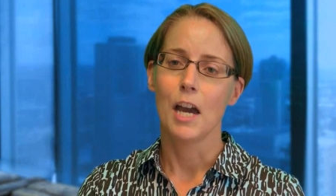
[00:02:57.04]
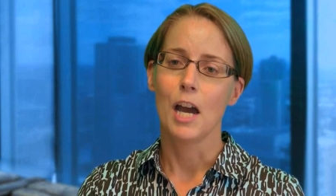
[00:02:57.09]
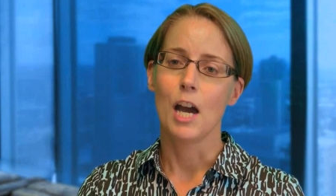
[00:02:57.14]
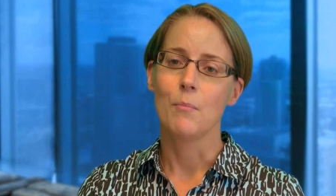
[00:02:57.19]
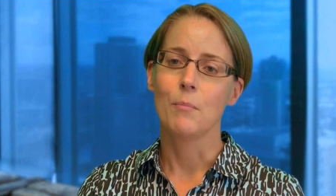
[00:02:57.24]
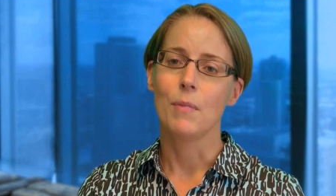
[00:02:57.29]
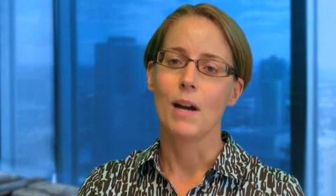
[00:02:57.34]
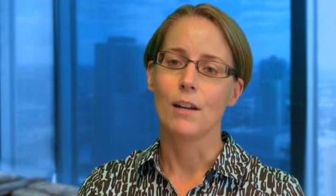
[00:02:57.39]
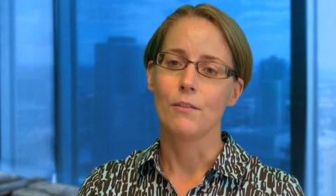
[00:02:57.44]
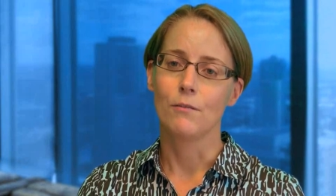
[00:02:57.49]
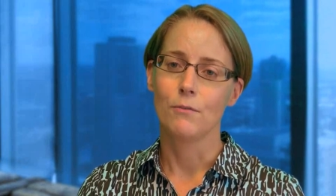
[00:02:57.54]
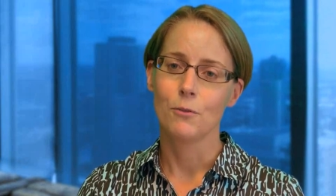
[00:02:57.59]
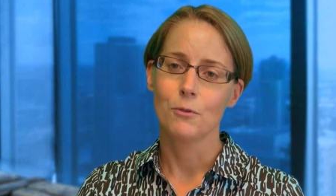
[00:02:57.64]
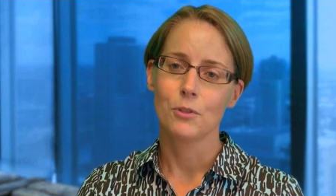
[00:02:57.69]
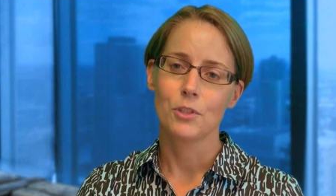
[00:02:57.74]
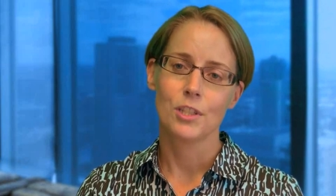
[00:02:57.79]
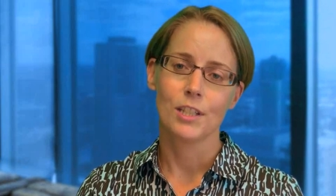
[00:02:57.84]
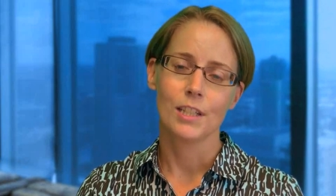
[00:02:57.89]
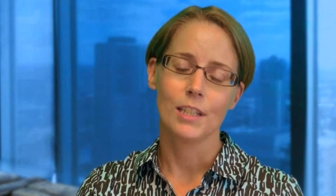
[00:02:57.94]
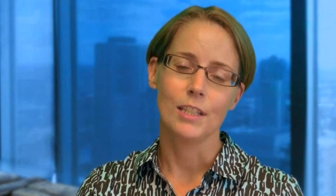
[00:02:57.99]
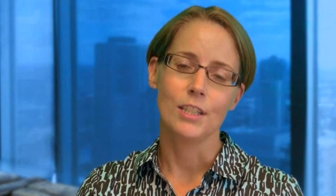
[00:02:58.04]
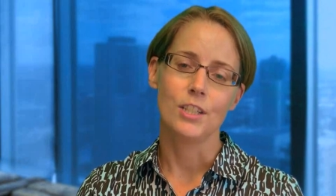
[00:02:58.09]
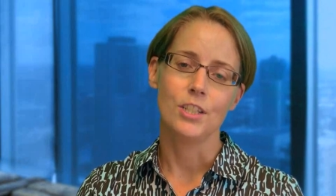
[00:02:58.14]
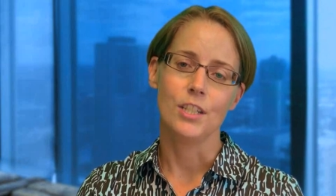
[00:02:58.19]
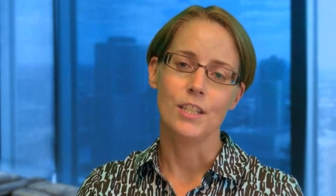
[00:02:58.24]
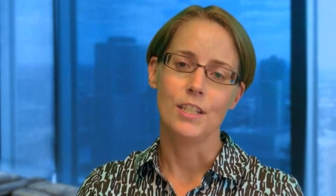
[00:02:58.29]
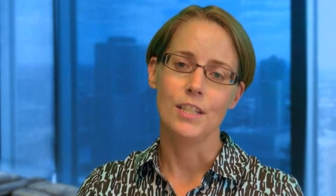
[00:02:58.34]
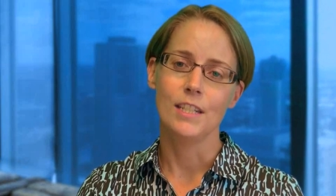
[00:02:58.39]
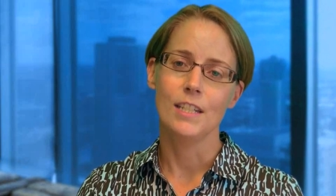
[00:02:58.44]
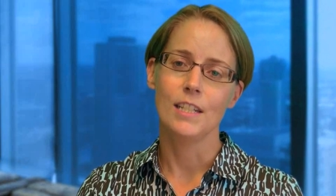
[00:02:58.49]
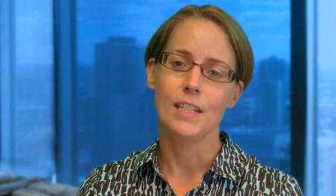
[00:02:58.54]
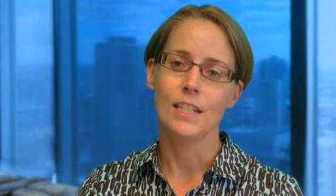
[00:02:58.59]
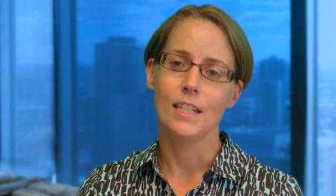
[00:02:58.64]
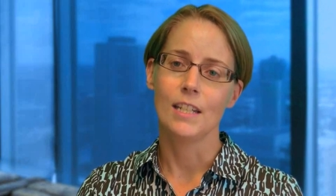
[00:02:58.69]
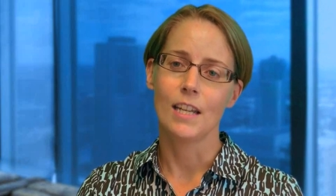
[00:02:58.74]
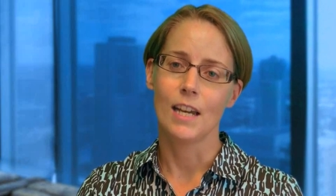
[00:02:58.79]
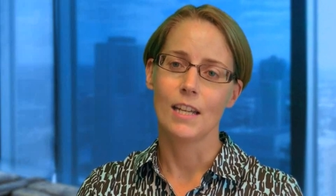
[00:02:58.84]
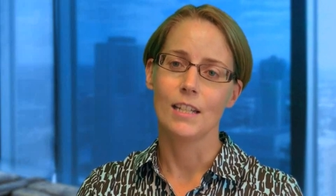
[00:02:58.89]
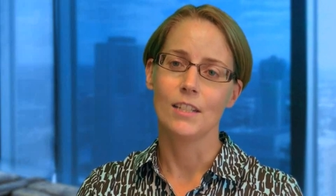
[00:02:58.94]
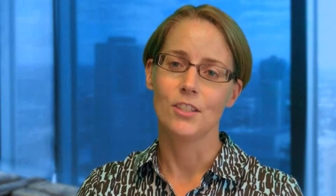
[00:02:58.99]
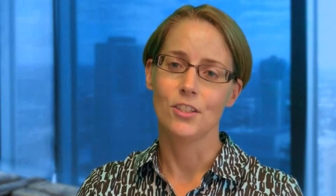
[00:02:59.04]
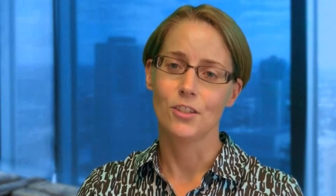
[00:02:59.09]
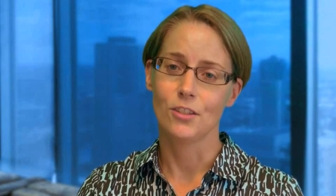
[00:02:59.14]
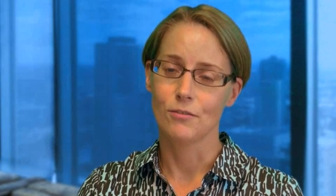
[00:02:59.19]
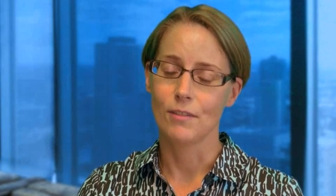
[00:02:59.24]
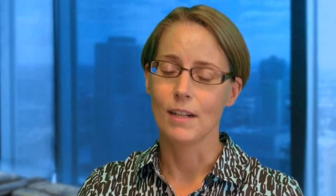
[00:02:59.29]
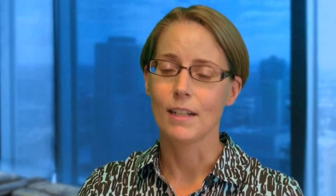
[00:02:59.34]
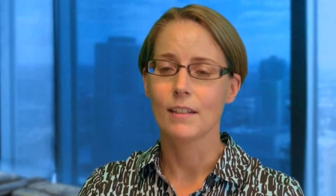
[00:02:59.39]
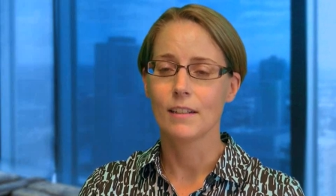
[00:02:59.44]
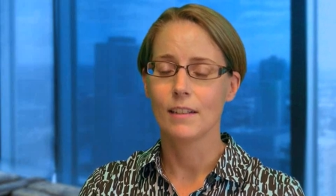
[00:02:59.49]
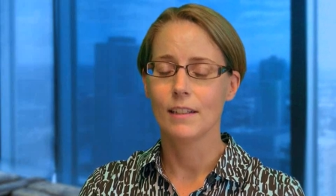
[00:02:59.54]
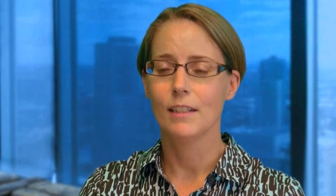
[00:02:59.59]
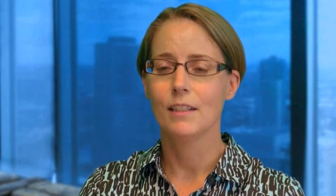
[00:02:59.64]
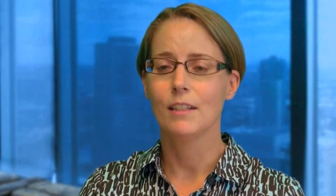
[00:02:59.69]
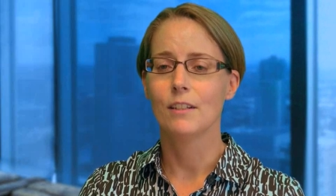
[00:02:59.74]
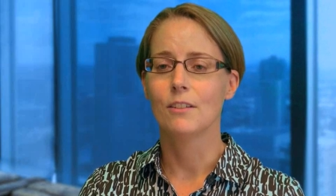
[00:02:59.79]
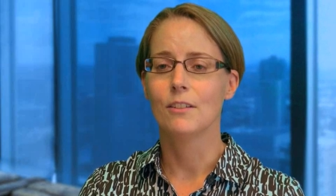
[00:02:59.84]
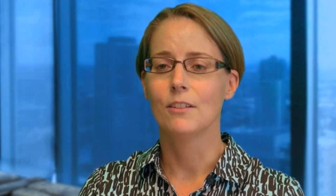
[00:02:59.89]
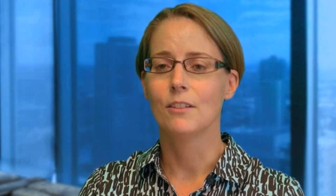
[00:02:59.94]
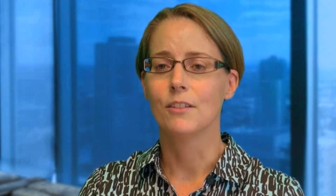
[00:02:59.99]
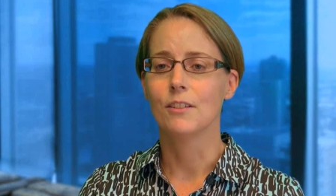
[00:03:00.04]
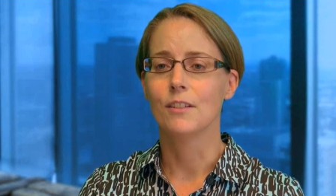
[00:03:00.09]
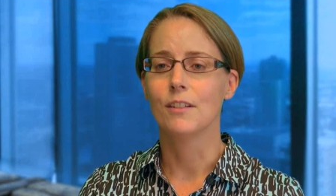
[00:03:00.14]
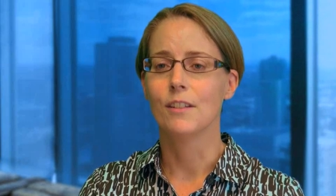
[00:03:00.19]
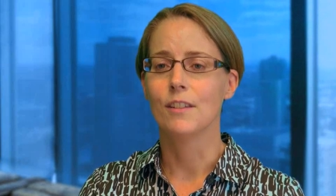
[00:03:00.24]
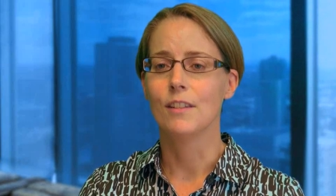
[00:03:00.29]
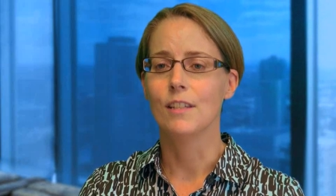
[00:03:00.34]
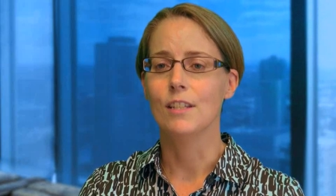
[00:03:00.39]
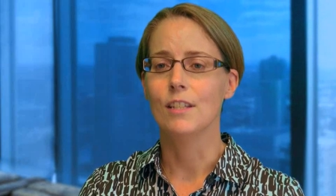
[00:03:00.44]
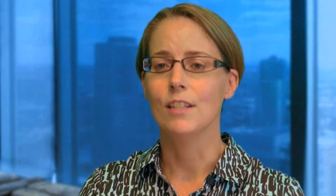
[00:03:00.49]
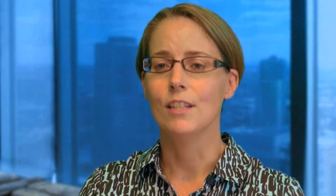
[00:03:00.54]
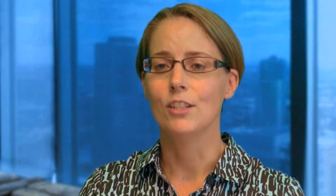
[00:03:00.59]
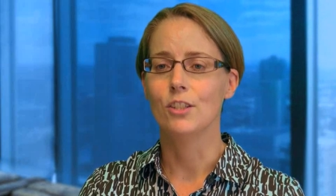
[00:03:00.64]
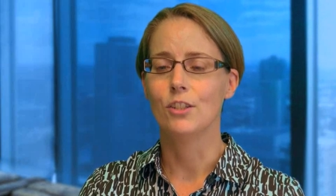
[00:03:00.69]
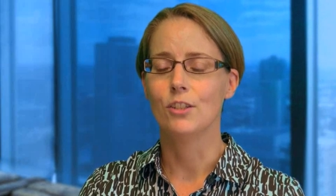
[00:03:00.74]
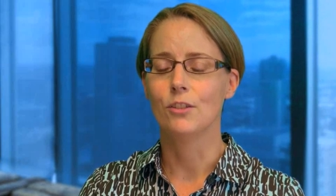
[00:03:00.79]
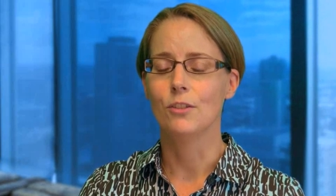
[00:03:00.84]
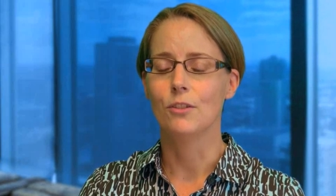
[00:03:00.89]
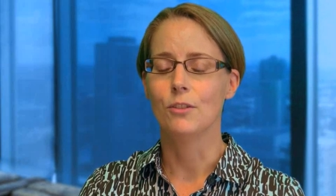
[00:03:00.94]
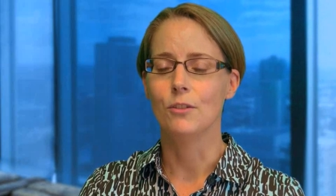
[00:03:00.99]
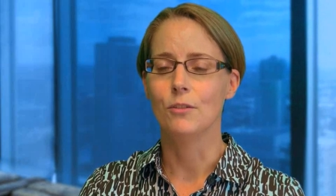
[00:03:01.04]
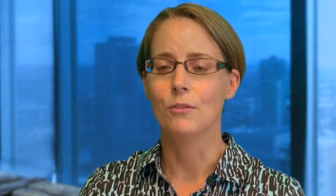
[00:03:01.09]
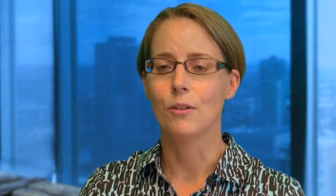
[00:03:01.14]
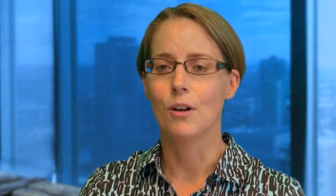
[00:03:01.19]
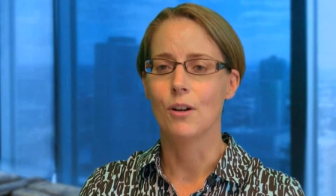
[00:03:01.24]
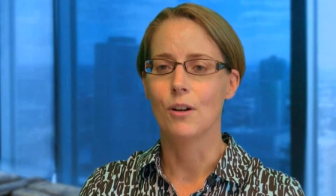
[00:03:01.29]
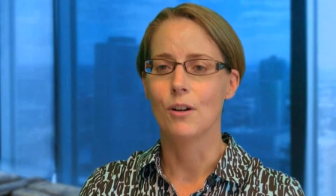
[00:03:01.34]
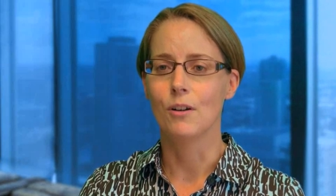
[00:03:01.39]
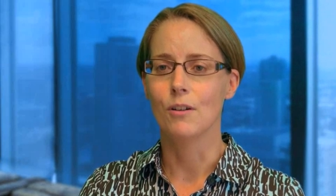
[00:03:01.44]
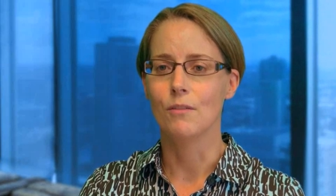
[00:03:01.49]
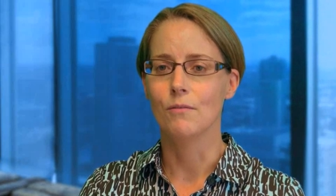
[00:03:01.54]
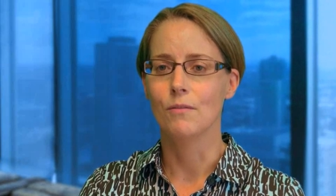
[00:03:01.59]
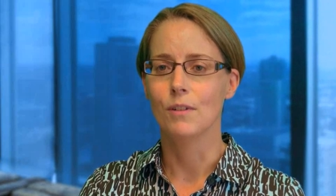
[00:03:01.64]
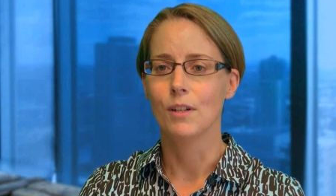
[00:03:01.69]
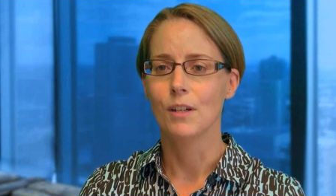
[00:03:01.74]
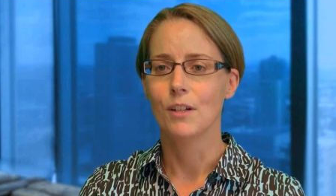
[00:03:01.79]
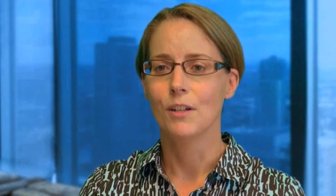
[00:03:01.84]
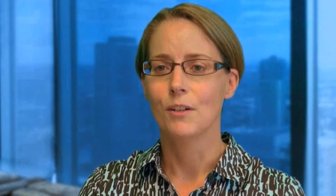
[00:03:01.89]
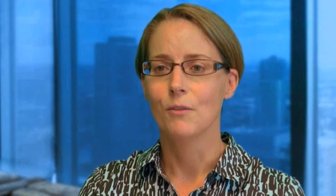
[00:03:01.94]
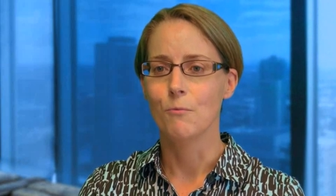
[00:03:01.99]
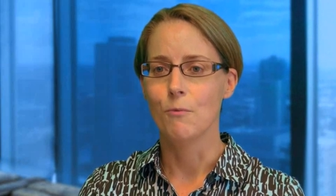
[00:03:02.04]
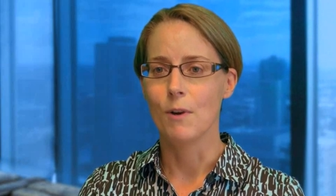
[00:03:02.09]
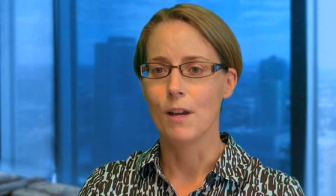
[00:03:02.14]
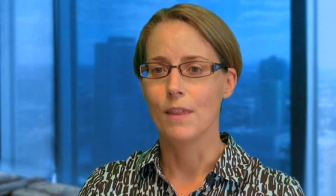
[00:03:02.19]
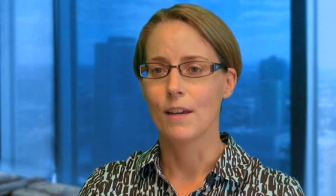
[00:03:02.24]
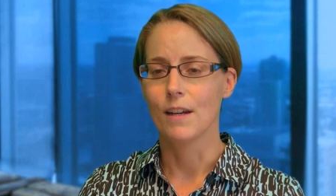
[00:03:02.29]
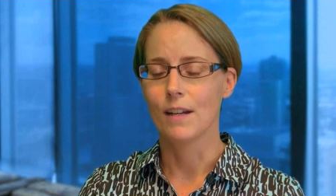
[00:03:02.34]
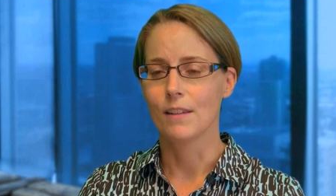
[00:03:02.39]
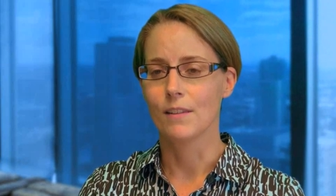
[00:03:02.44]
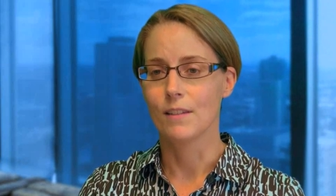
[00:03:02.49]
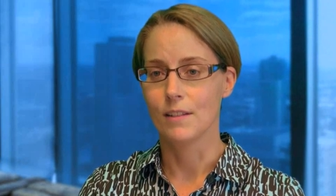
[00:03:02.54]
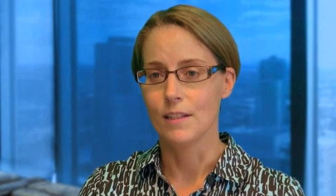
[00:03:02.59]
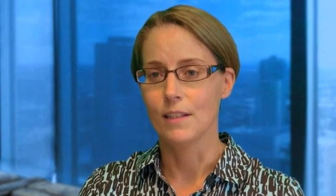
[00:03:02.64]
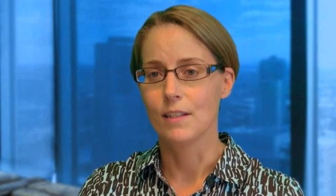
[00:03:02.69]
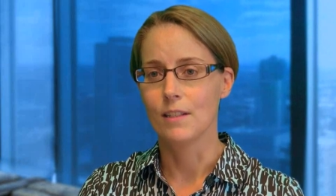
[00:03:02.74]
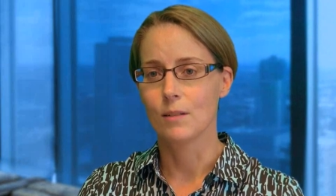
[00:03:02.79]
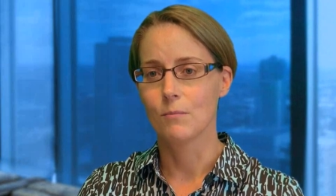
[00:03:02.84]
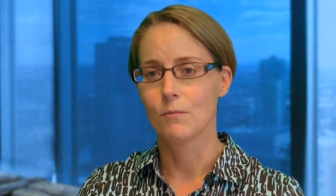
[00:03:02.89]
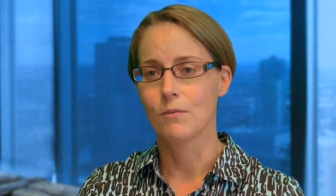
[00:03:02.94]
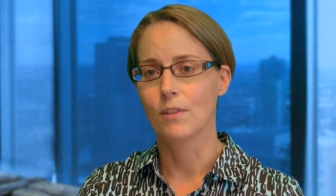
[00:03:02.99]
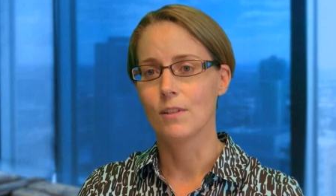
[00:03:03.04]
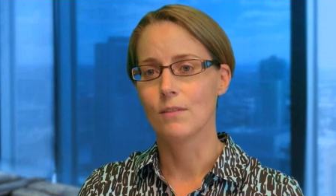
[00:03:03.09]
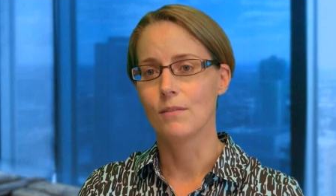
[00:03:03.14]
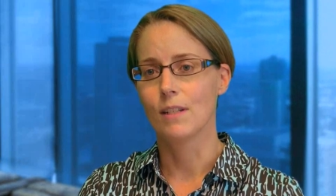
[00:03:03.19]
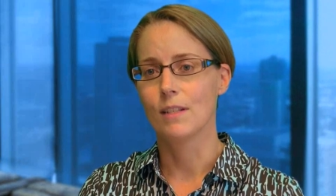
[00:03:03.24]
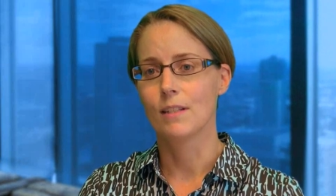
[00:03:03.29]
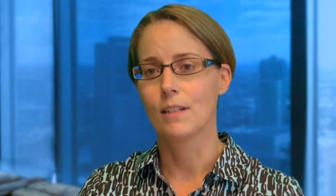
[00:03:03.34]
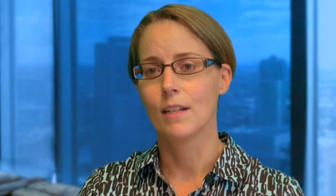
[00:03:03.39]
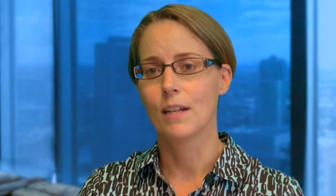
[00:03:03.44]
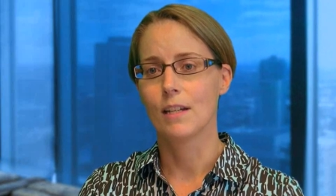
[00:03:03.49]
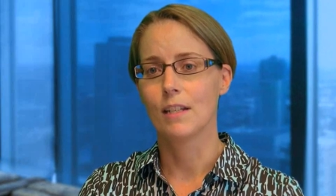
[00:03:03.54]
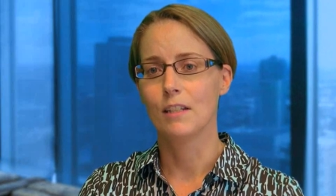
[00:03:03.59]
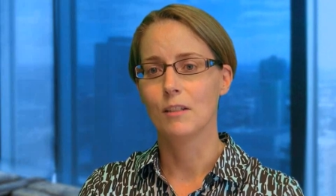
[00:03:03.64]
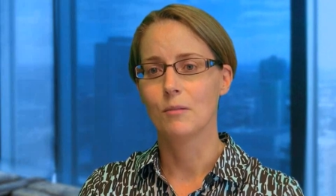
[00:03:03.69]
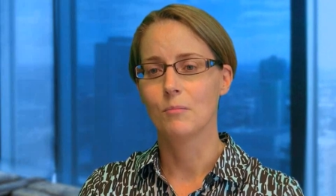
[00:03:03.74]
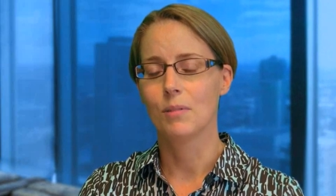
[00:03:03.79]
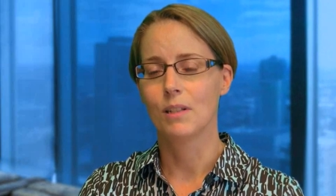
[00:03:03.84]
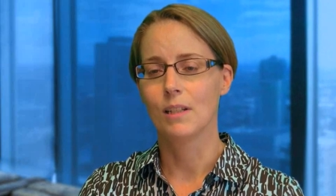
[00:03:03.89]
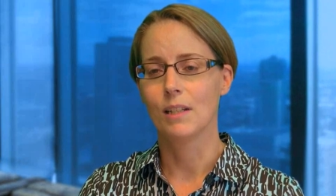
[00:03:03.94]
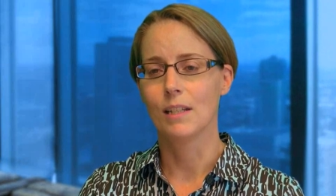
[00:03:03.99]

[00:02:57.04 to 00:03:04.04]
Um, unfortunately, she didn't engage directly on the issue of whether the system for investigating